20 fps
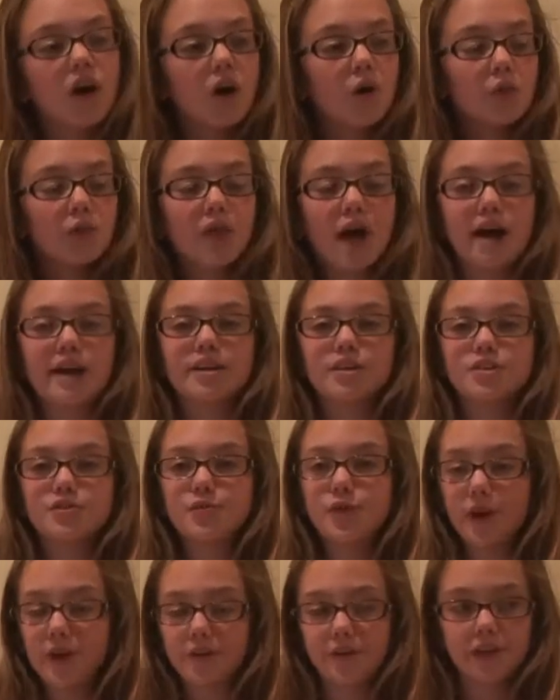Oh, that is
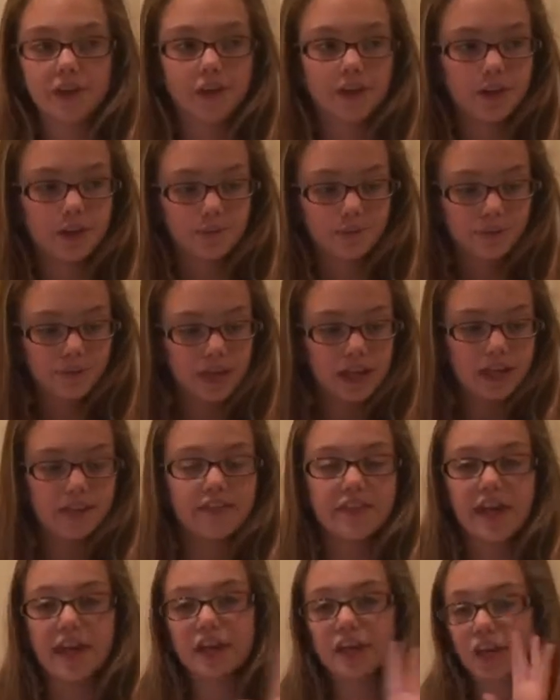very good.
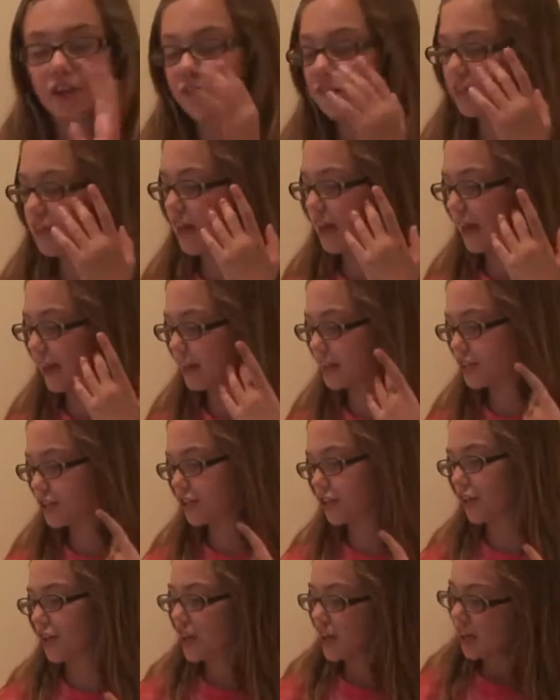Thank you for that answer.
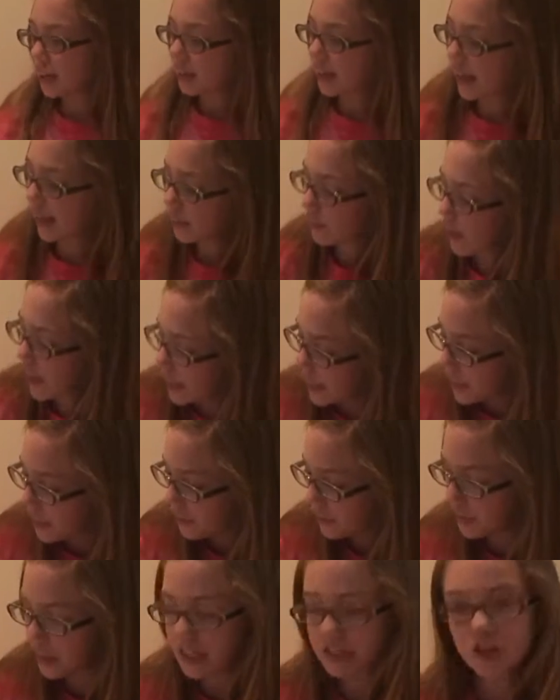Like right
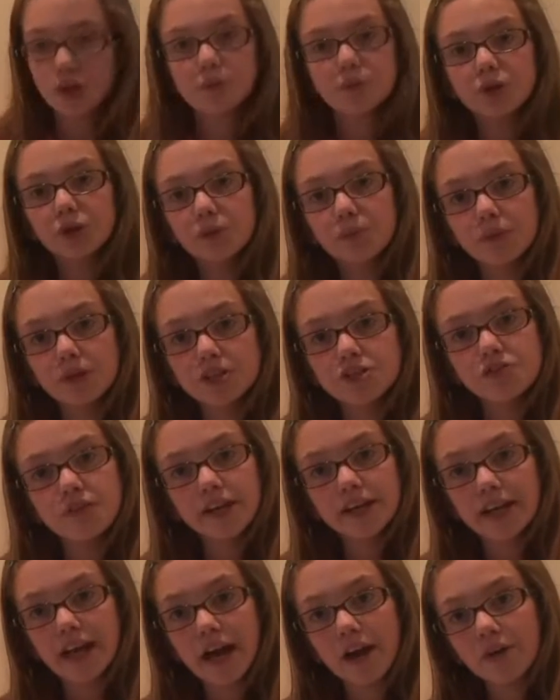here, these are pupas
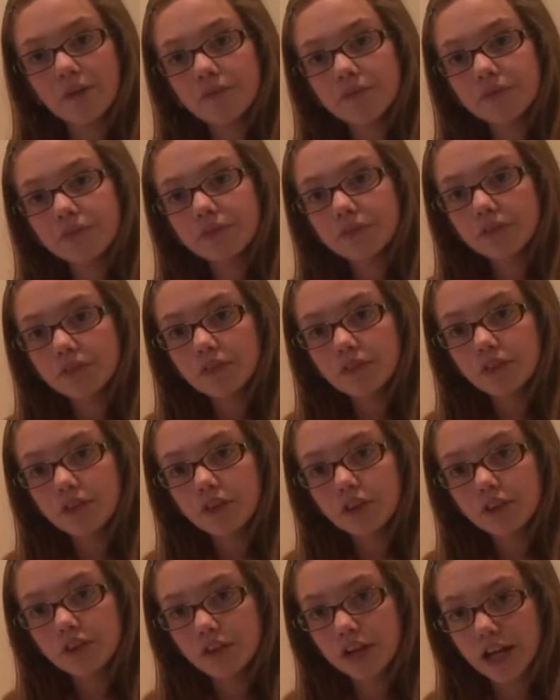right now?
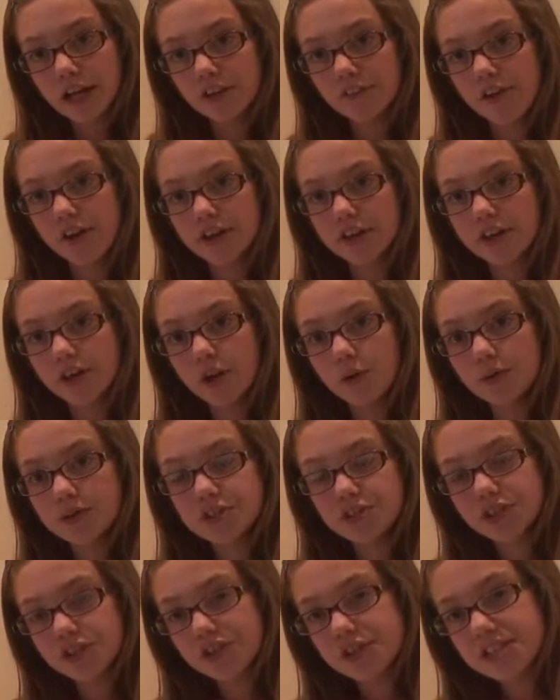They're getting ready to go
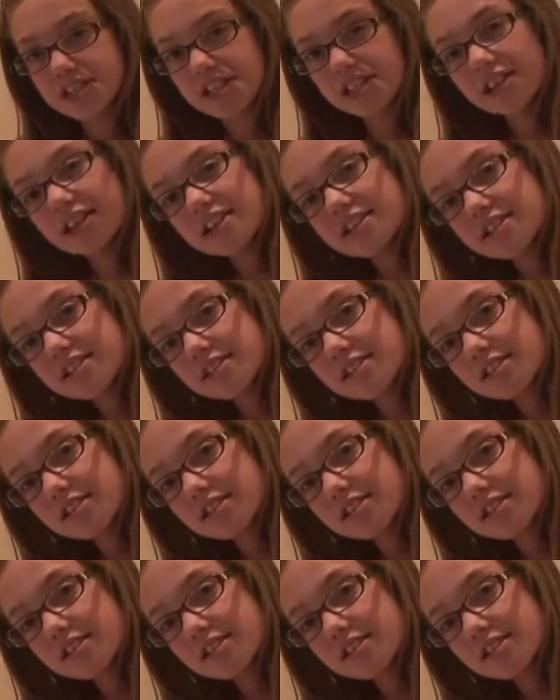into the chrysalis?